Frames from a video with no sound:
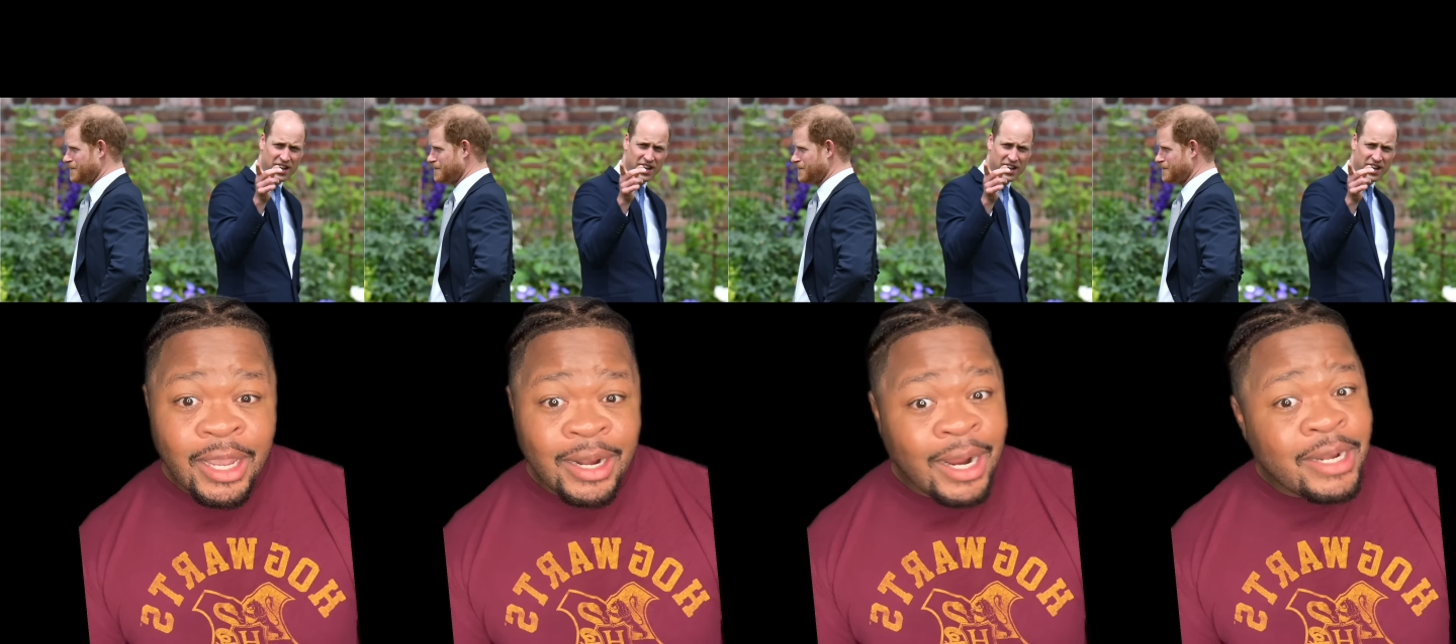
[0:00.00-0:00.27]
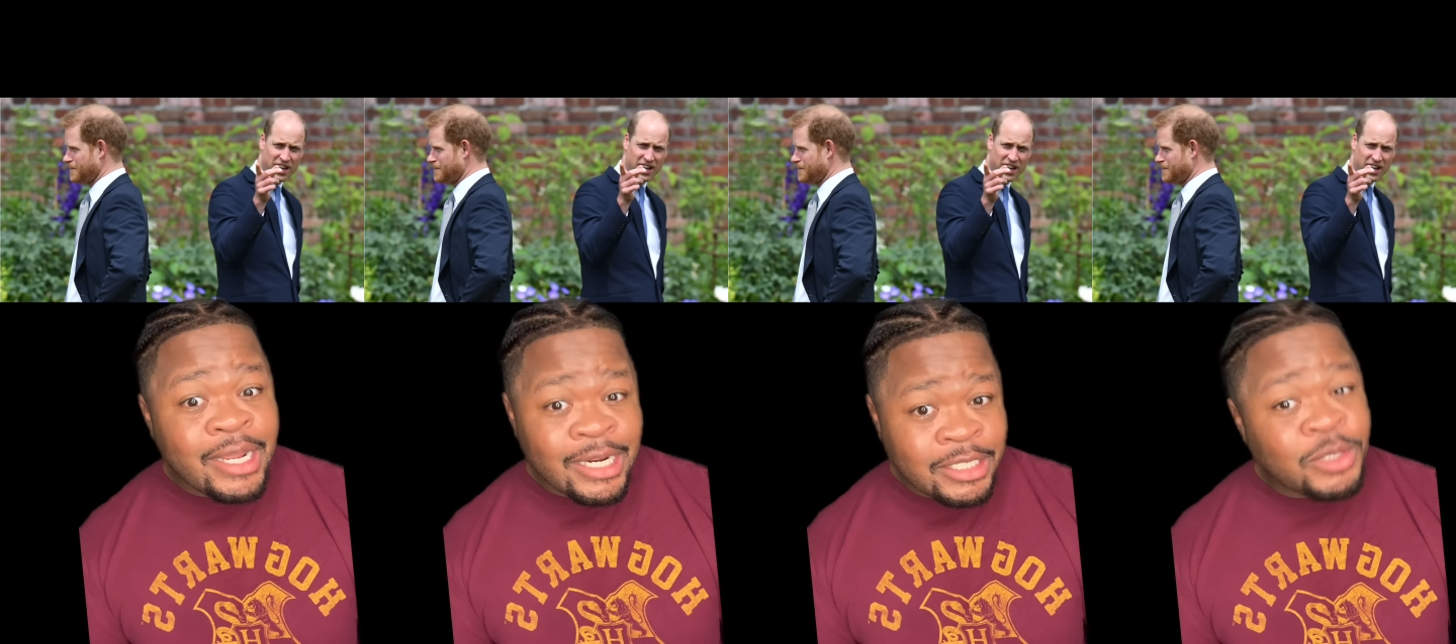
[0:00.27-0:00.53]
and
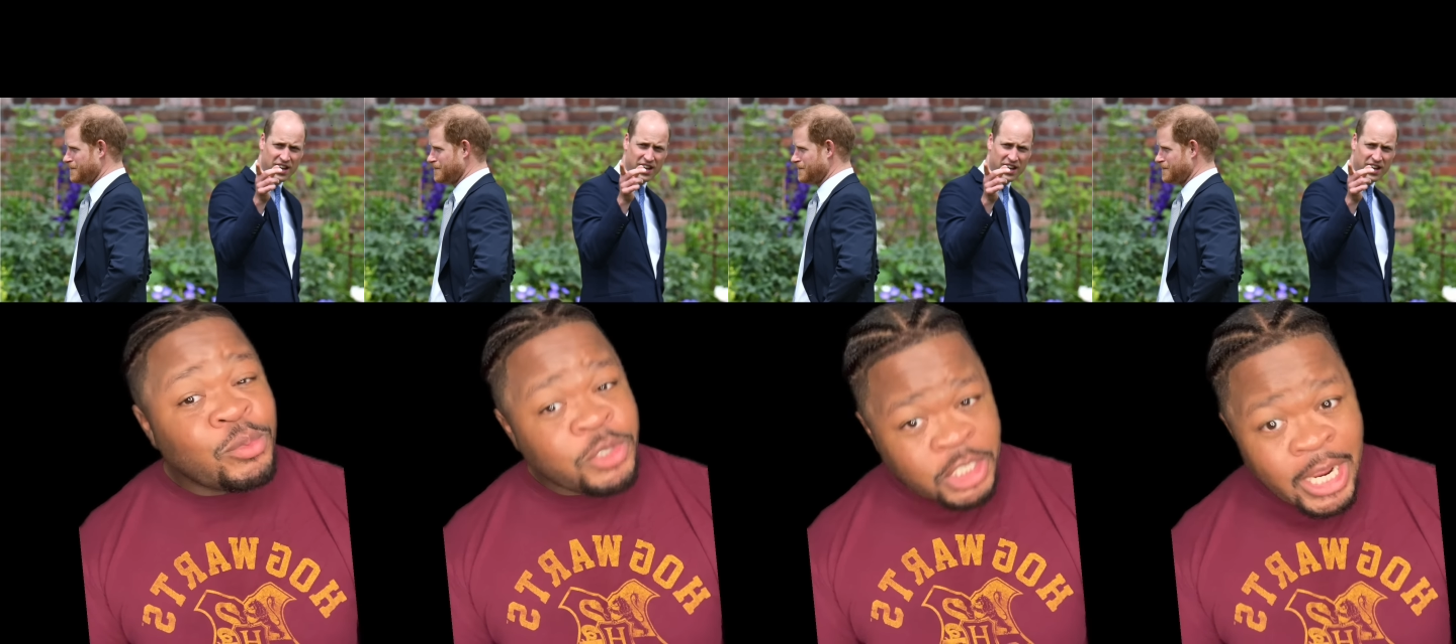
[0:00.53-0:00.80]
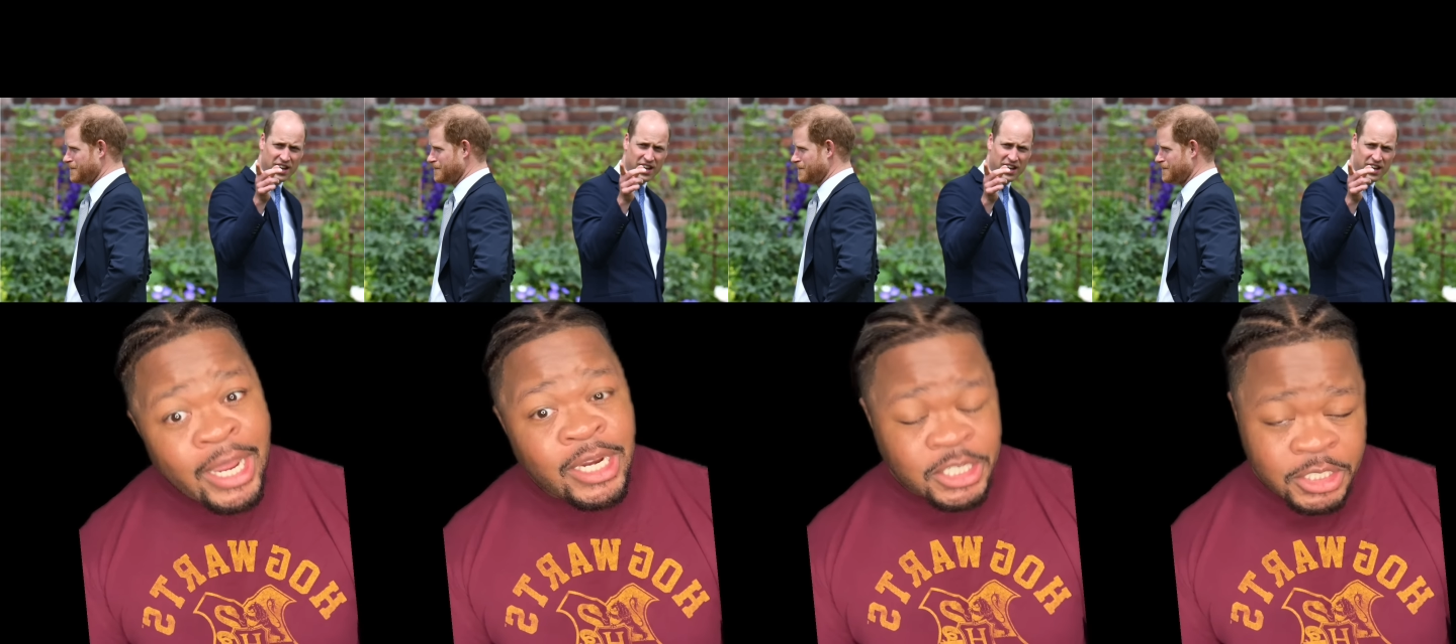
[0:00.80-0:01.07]
I need to
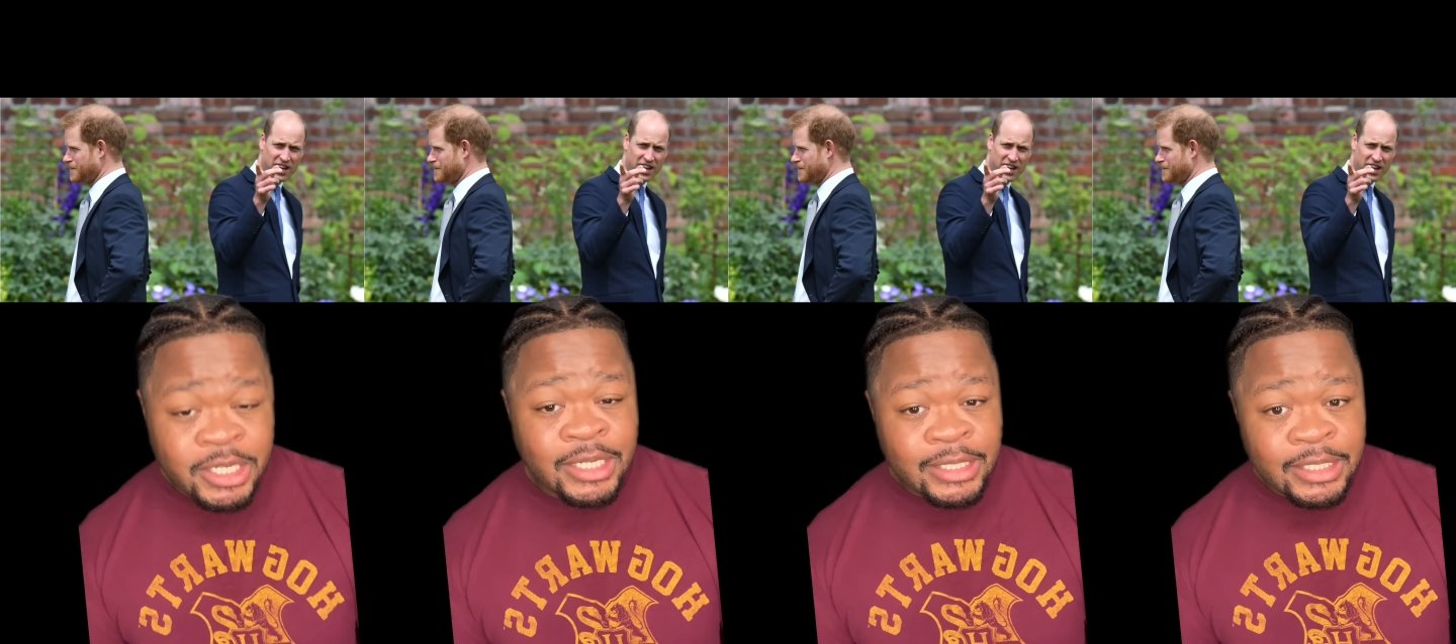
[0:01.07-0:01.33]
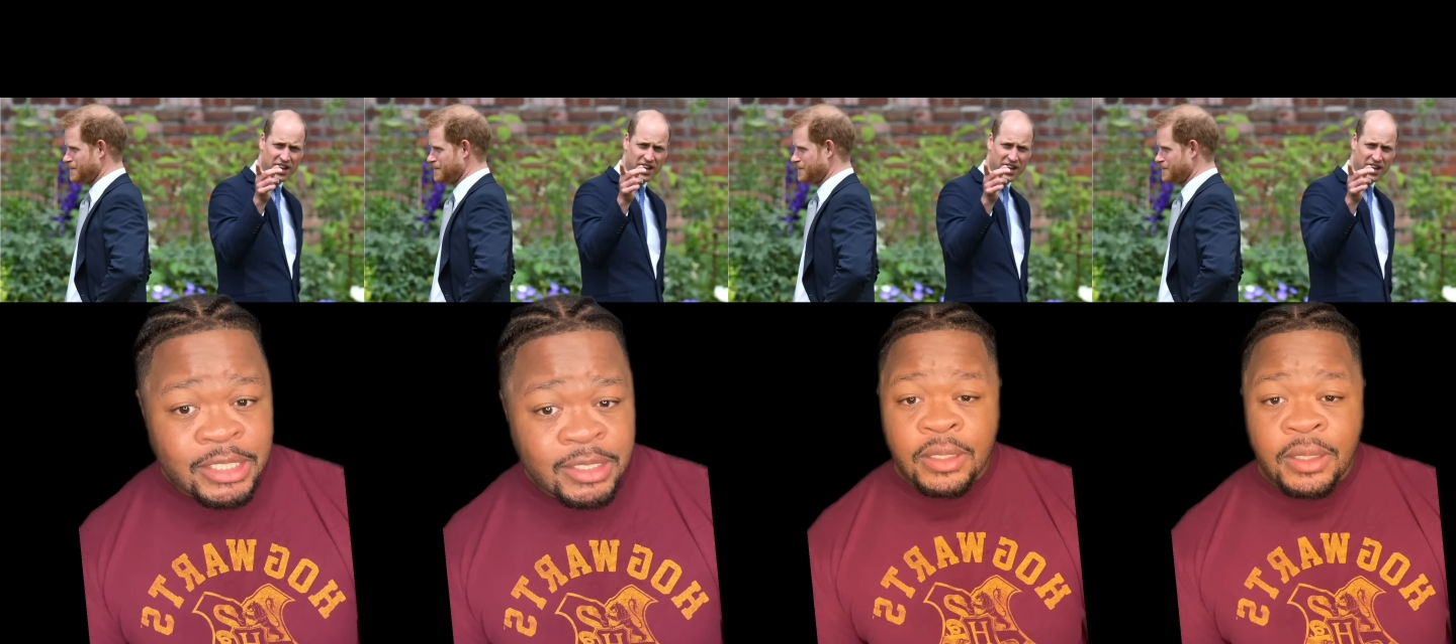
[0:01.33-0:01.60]
change
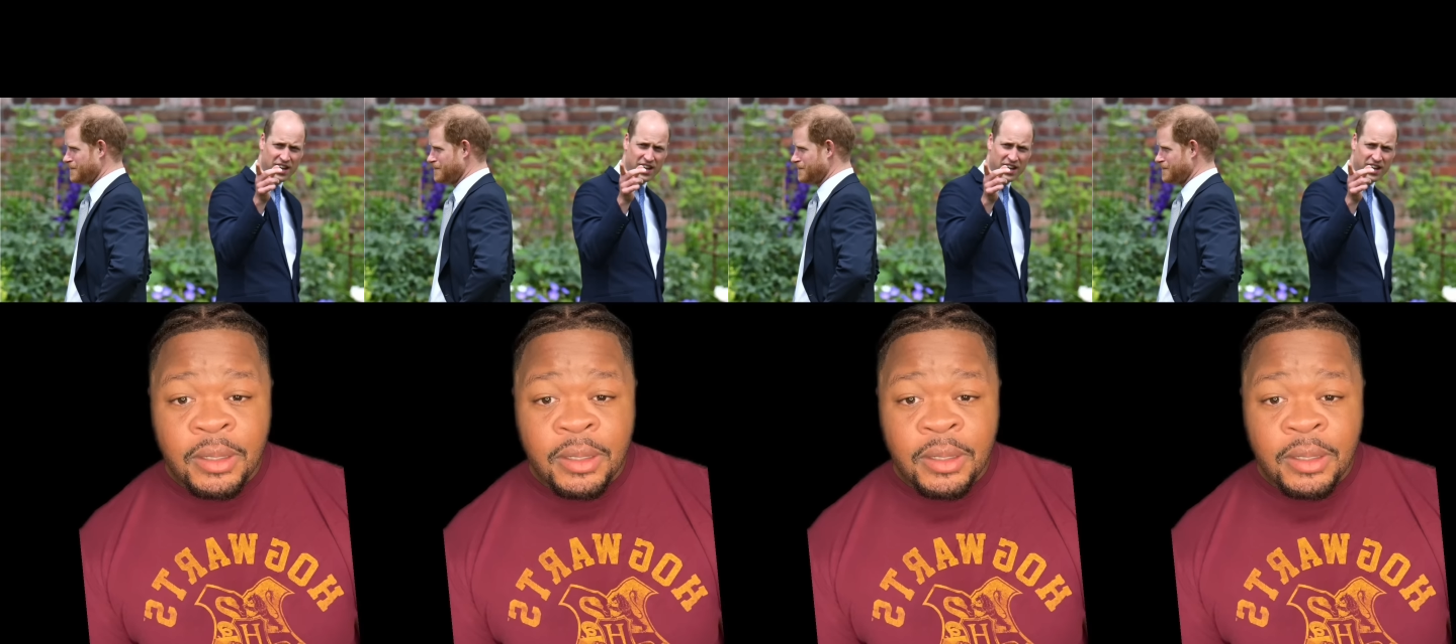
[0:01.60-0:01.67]
this.